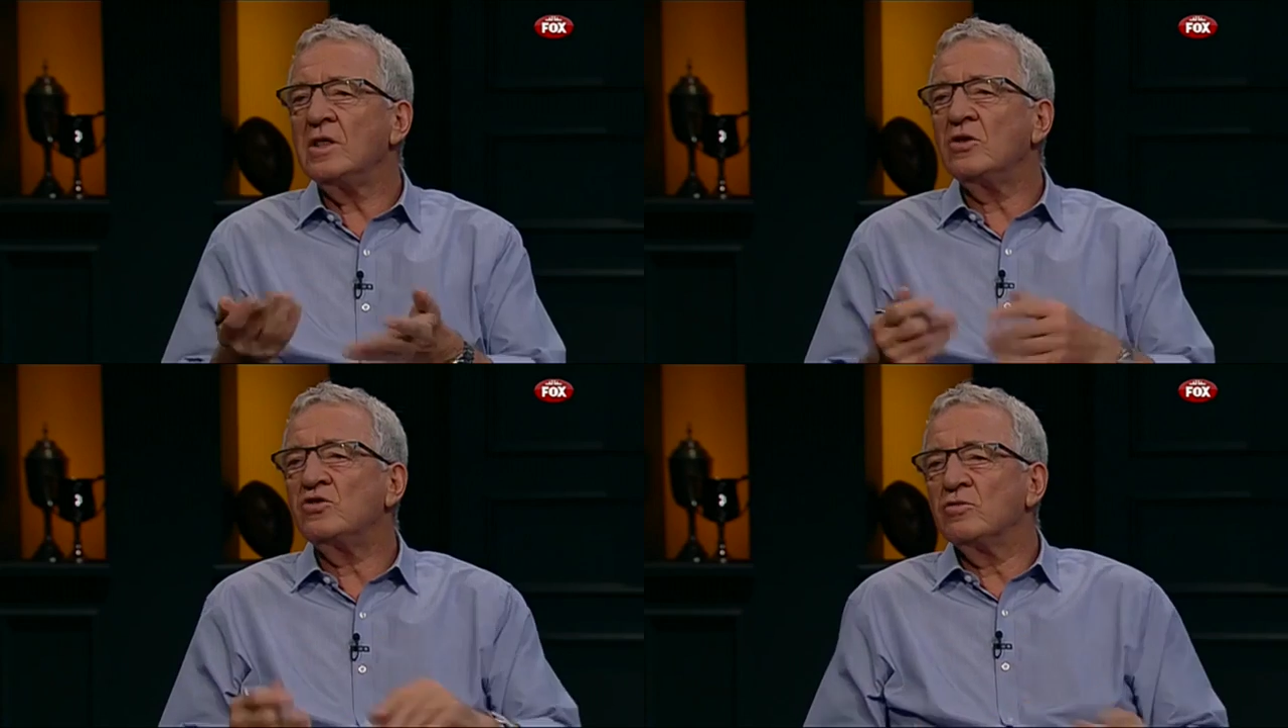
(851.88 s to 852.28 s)

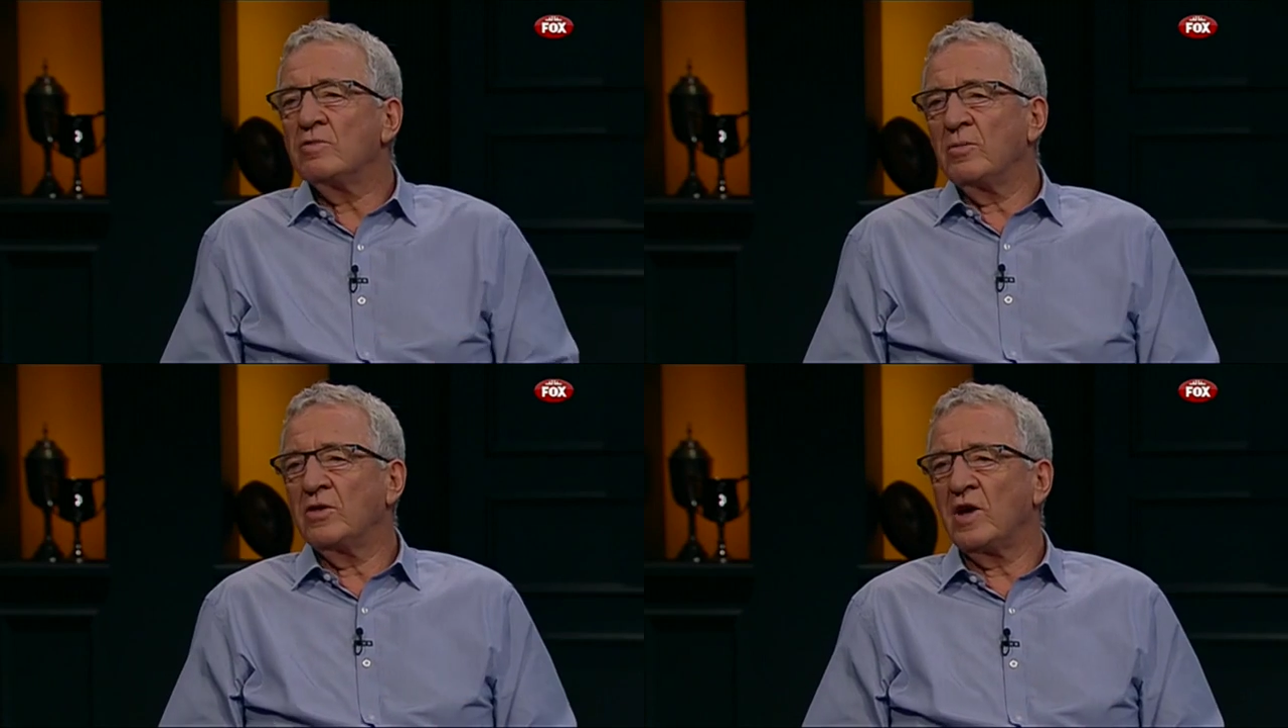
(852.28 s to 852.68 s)
that your
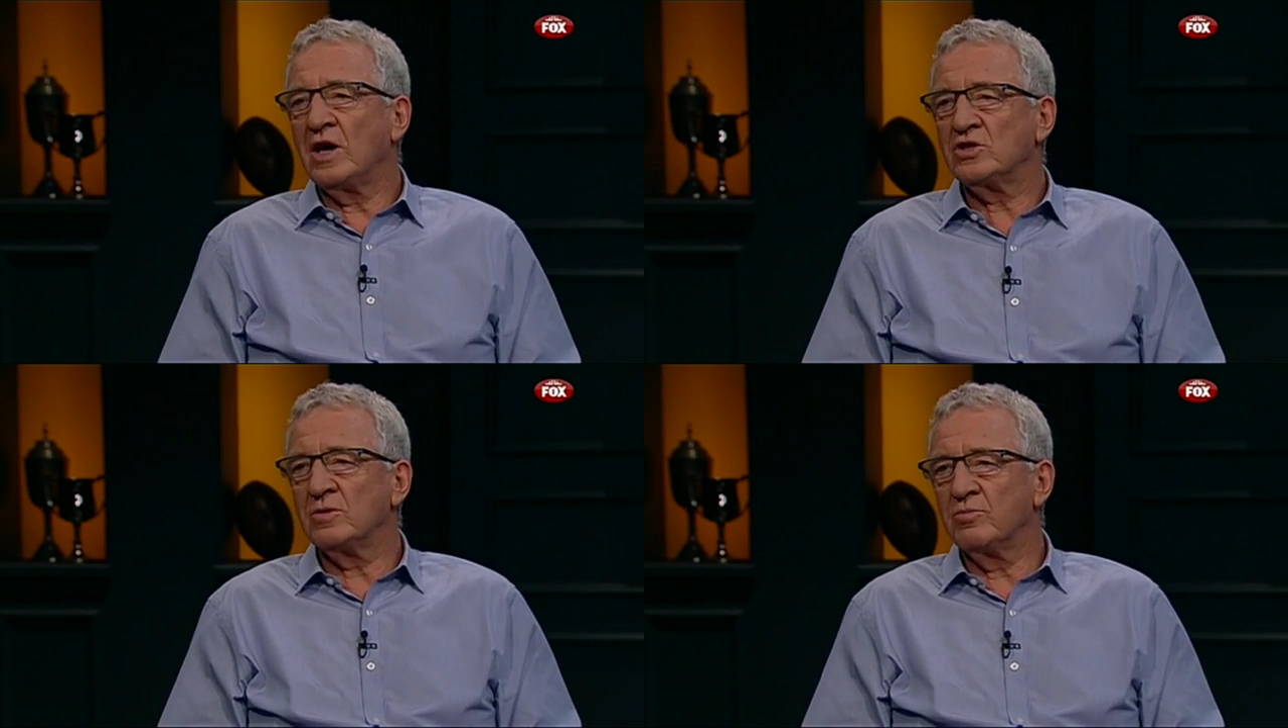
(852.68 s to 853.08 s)

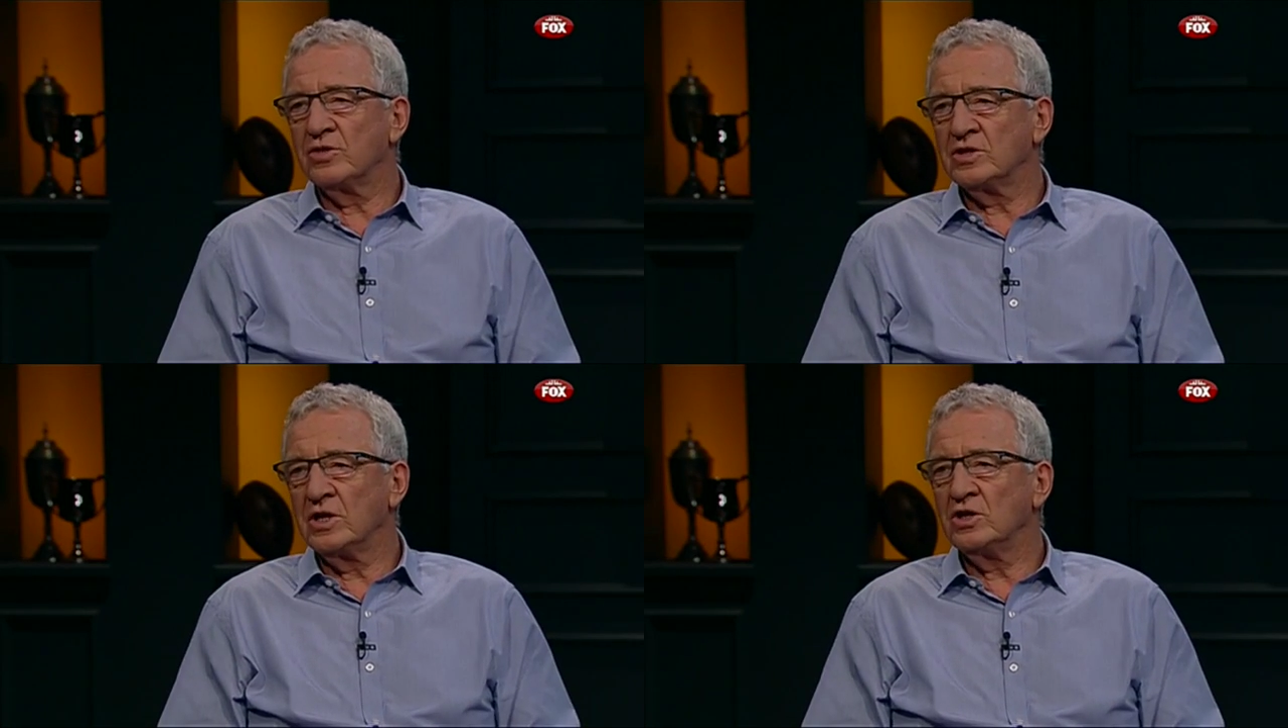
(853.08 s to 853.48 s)
reputation
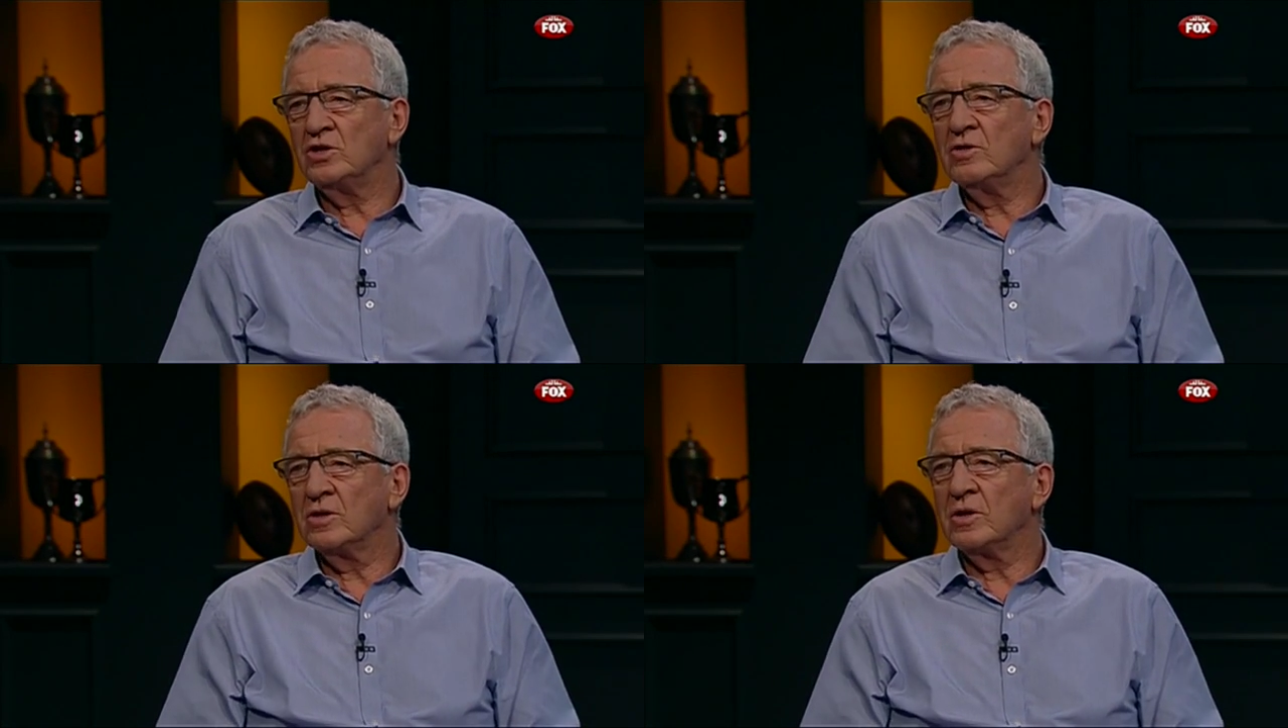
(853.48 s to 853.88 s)

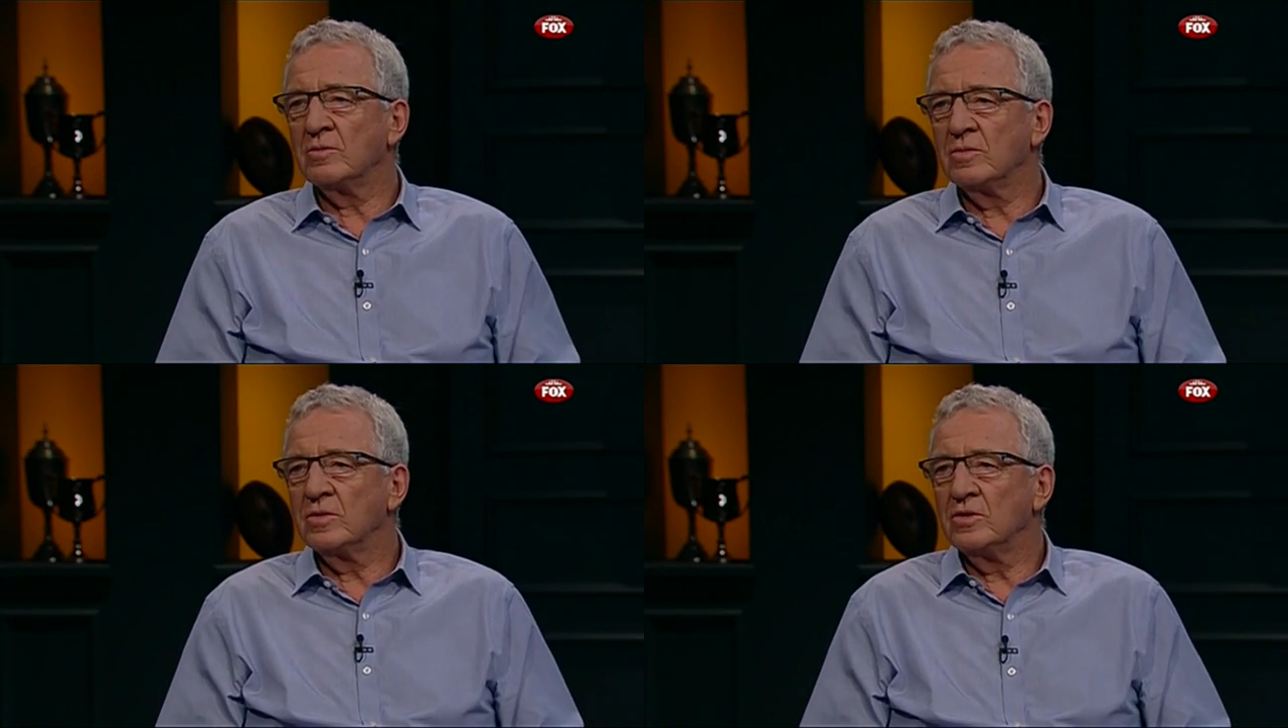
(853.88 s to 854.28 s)
preceded you, that